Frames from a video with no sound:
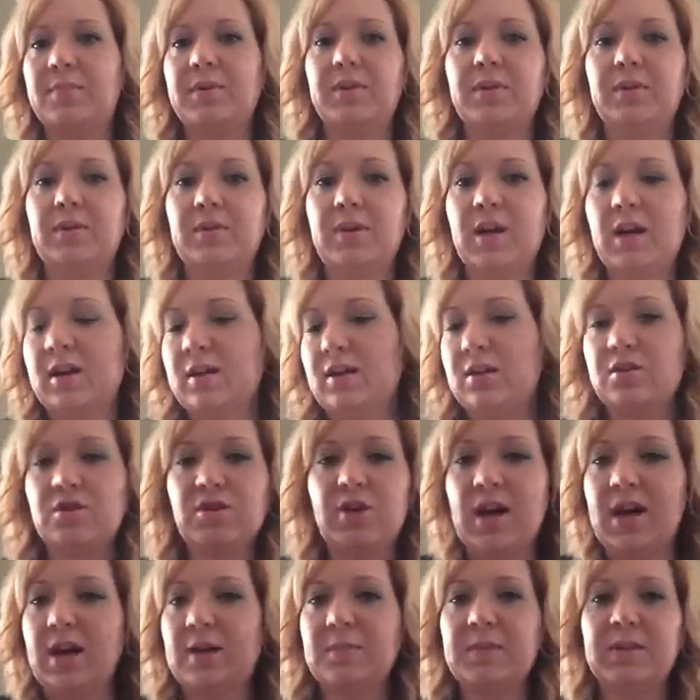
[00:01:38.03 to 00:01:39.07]
and they're not going to
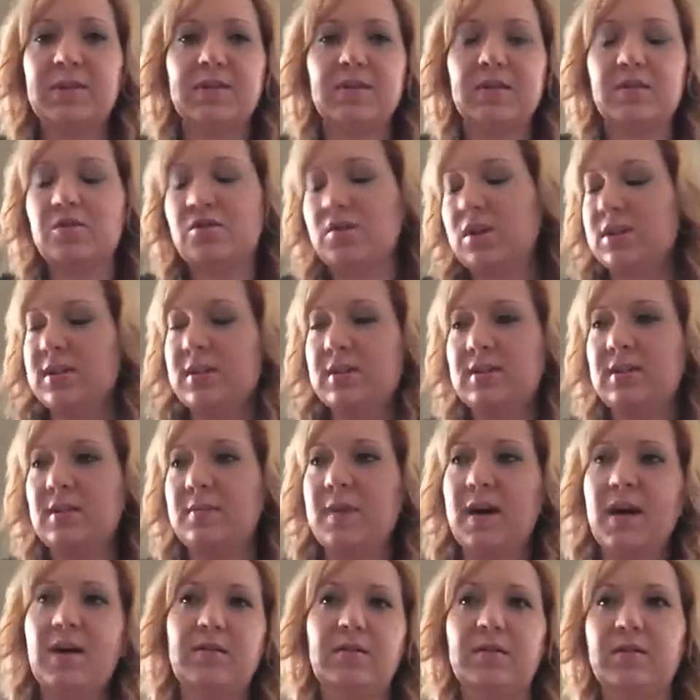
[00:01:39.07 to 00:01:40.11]
track because it stresses them
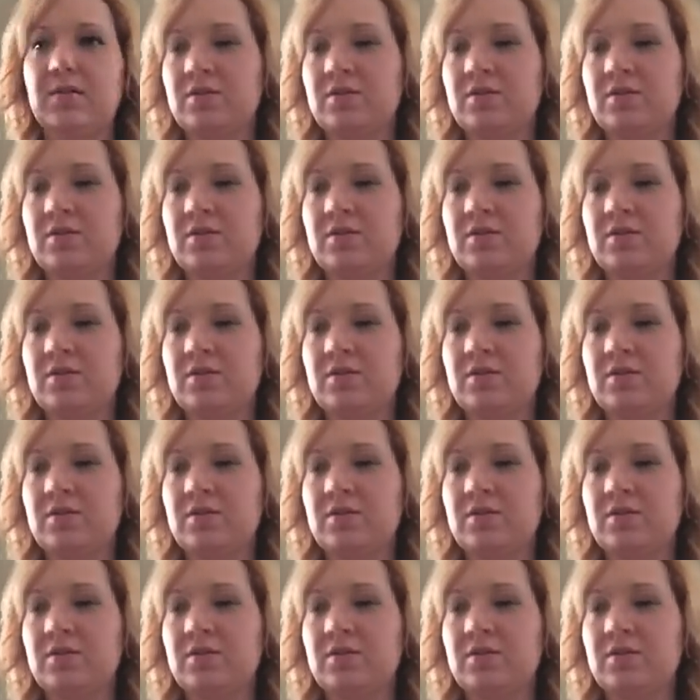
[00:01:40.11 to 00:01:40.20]
out and